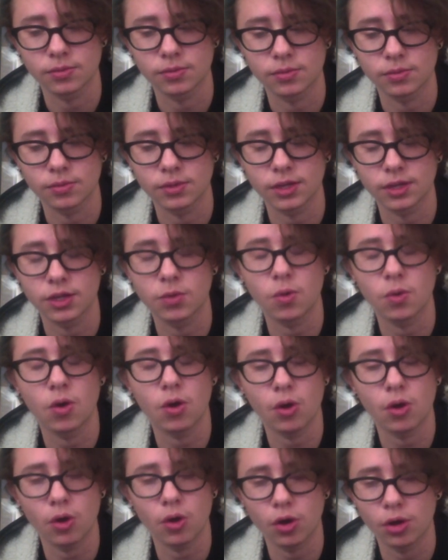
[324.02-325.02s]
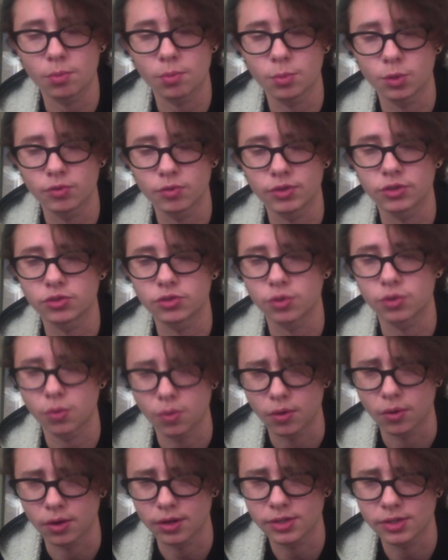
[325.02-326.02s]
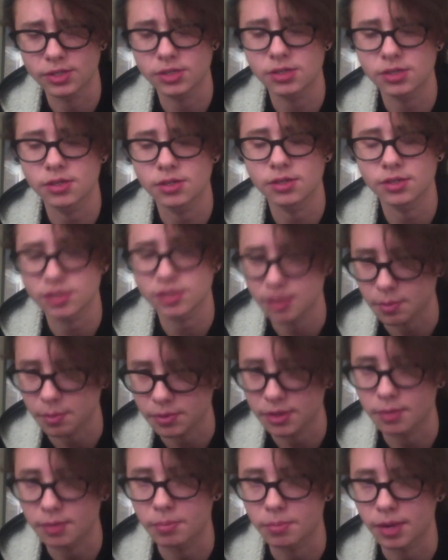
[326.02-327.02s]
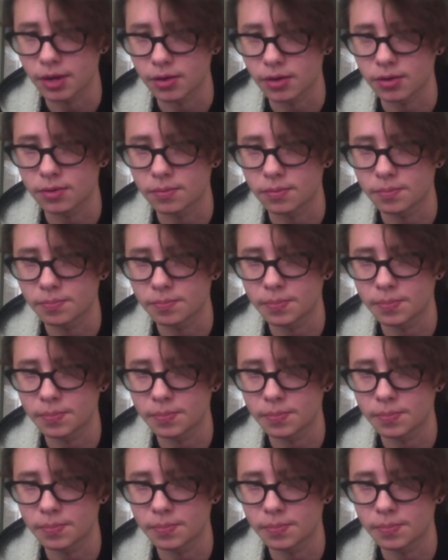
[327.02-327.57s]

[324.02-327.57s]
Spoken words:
that you are moving towards something better,